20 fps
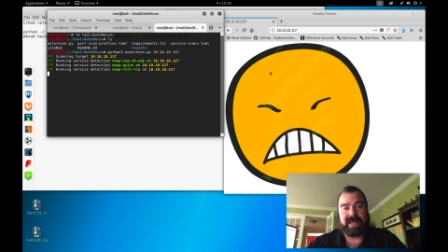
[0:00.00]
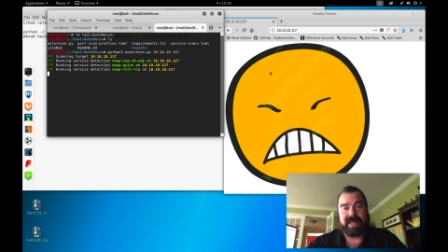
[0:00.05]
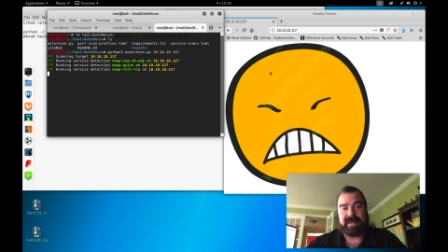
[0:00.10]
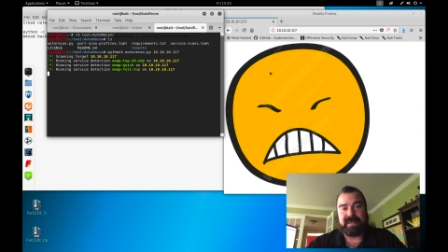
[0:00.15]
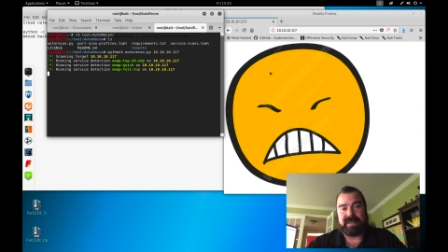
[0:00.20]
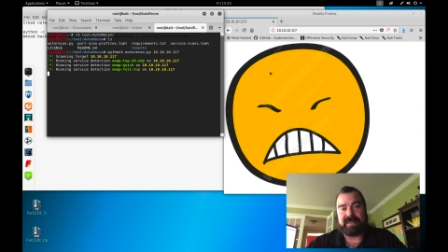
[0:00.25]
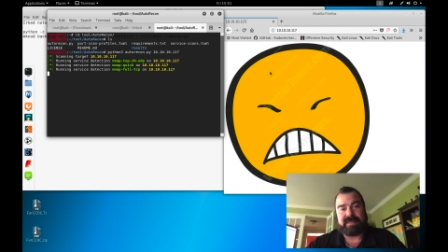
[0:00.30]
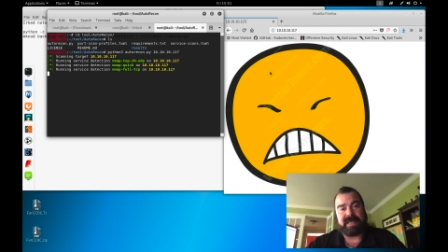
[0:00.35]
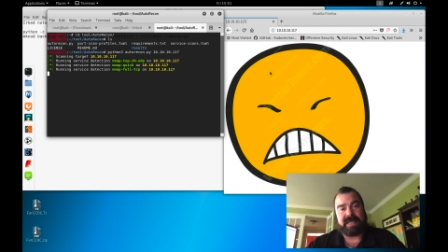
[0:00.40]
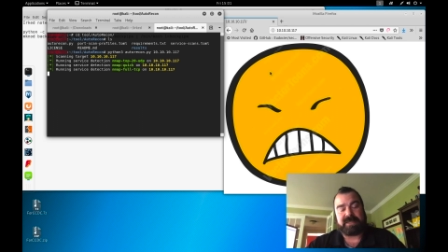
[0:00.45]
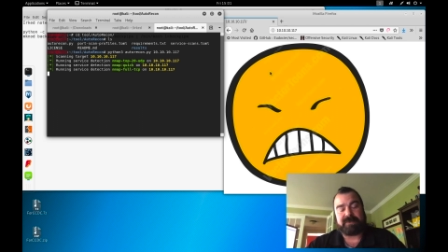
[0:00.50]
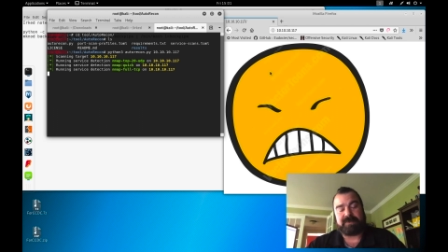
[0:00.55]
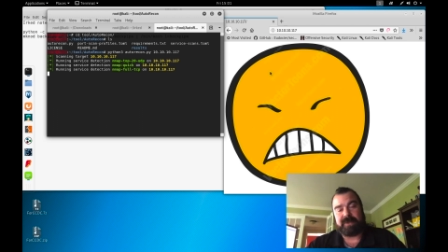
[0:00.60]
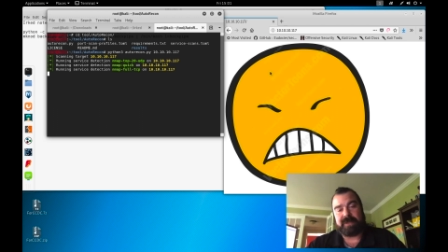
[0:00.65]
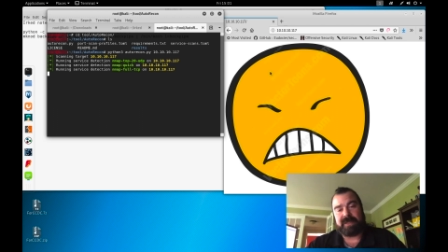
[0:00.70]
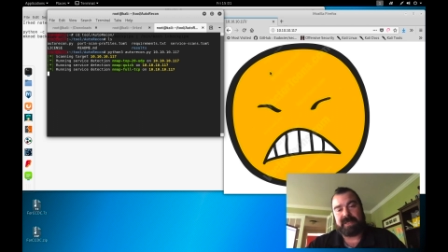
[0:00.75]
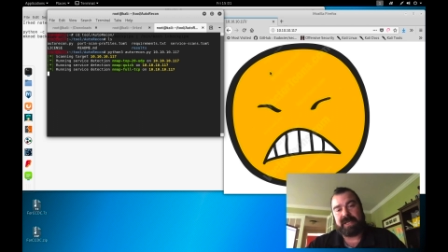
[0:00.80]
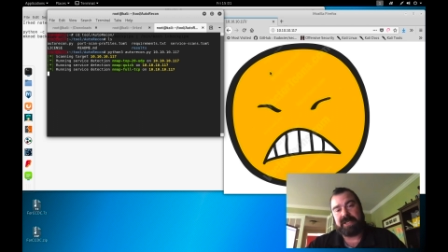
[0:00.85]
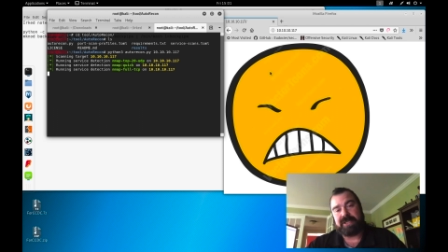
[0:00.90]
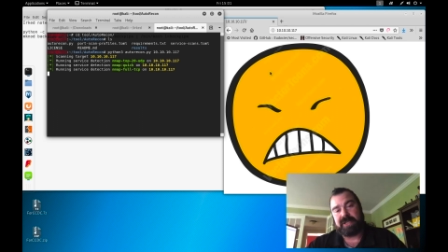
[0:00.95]
in this
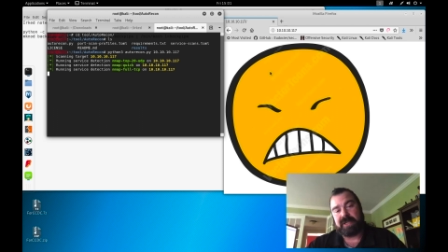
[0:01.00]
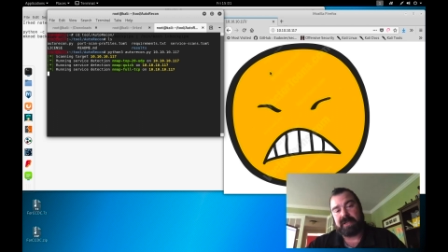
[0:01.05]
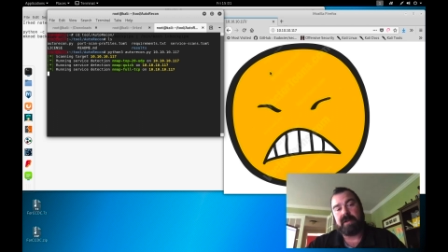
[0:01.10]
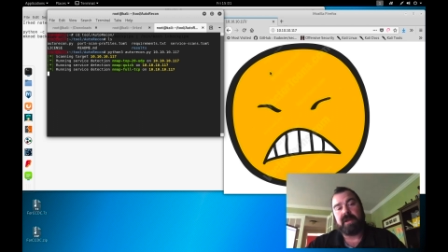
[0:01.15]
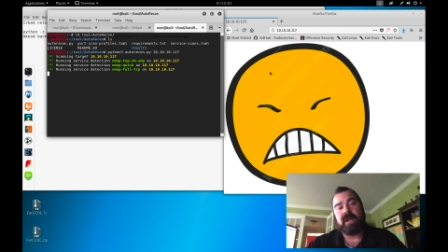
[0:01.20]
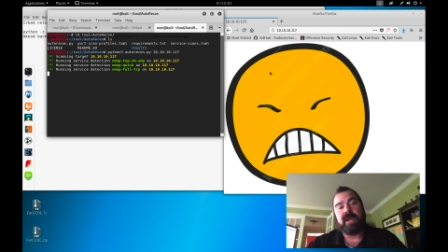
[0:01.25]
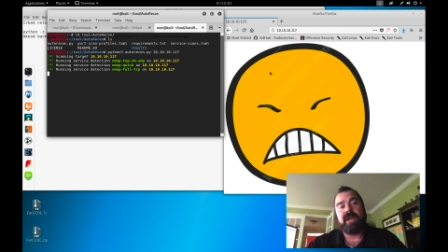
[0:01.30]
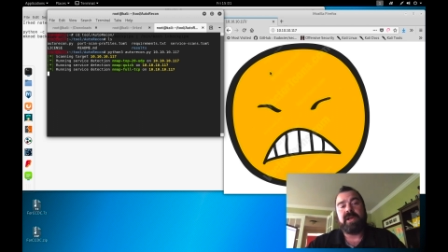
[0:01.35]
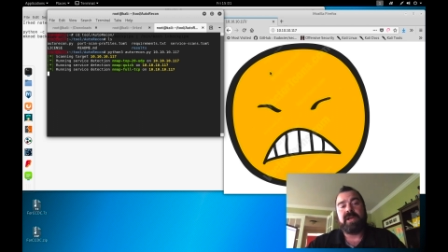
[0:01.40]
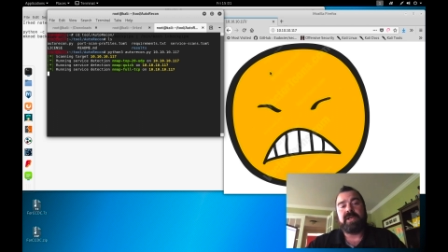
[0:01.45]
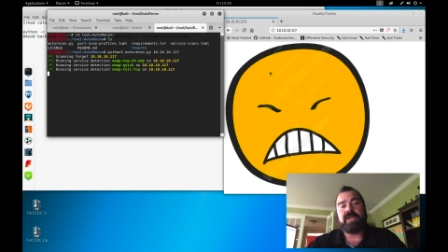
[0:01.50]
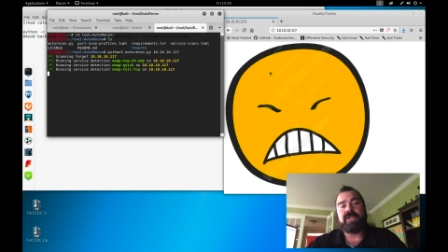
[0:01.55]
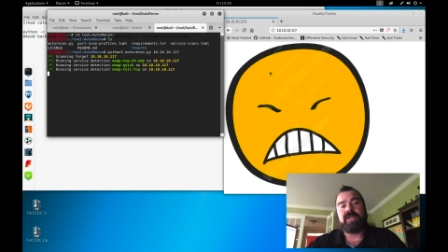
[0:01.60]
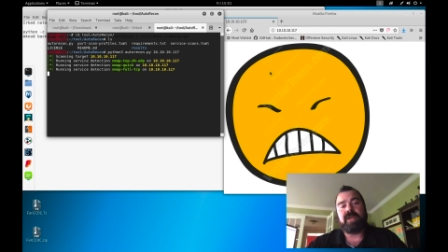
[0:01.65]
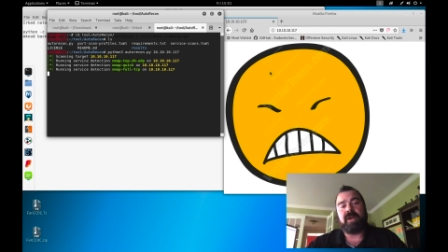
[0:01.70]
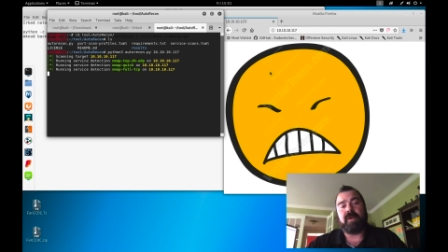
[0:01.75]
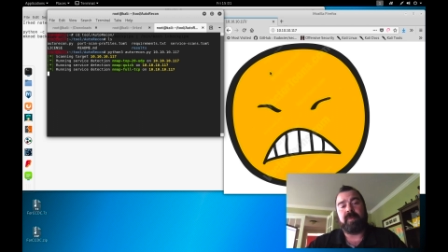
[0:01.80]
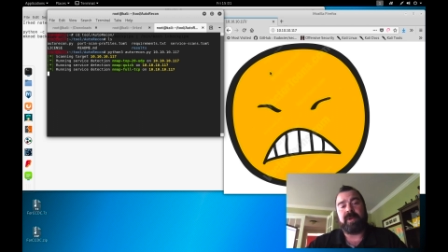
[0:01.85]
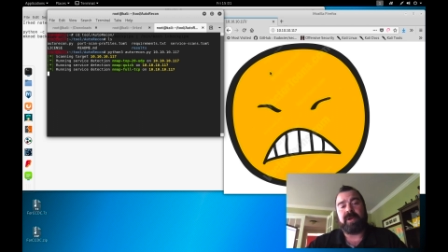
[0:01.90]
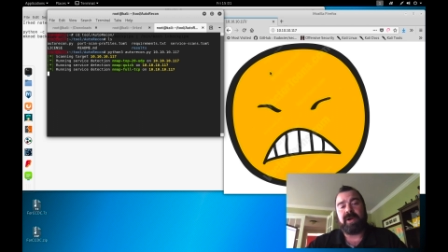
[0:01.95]
exploitation.
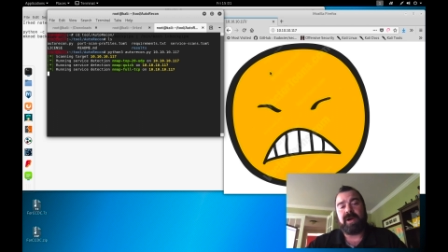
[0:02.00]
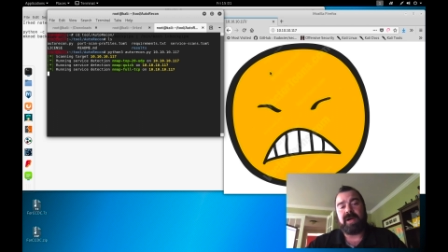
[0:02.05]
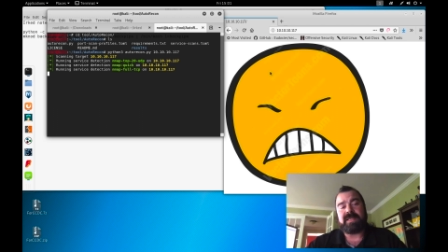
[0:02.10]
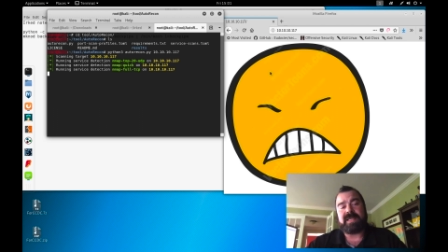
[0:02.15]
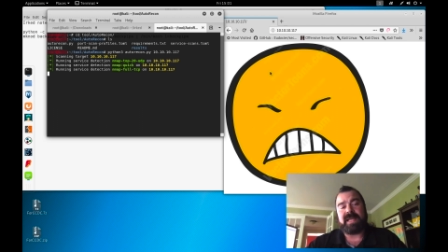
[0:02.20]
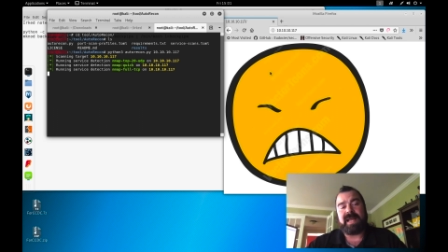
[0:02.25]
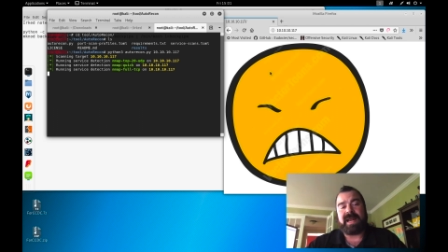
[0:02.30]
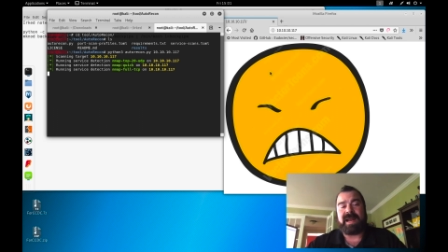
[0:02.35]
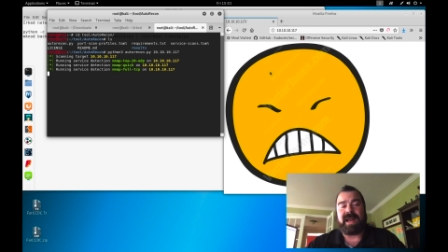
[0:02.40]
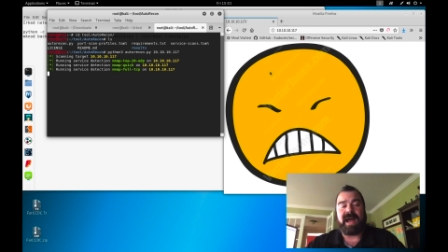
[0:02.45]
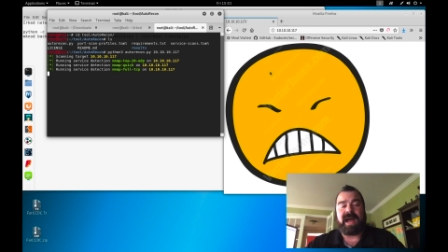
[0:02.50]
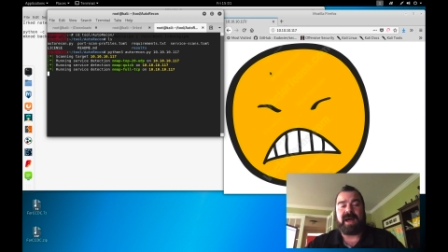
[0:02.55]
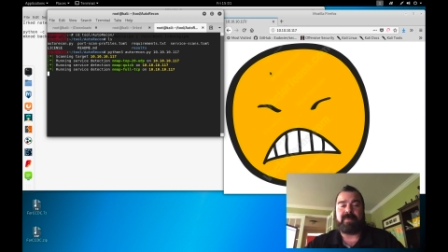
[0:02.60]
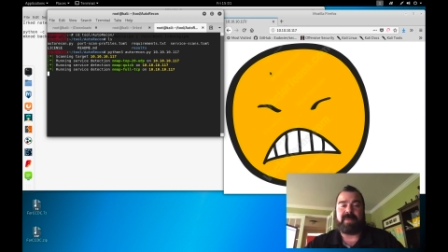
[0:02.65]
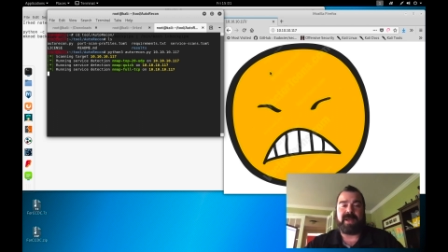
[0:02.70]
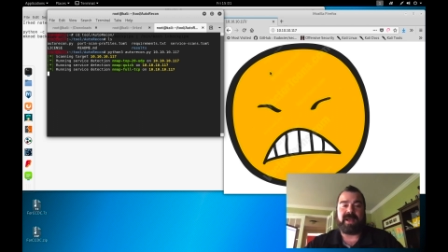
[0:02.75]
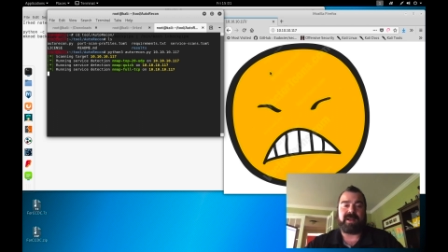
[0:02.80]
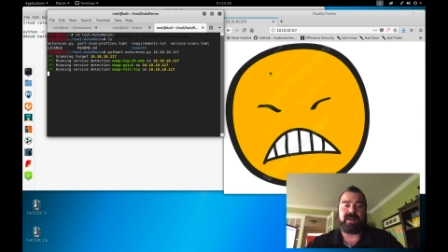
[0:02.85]
So because of that, I'm not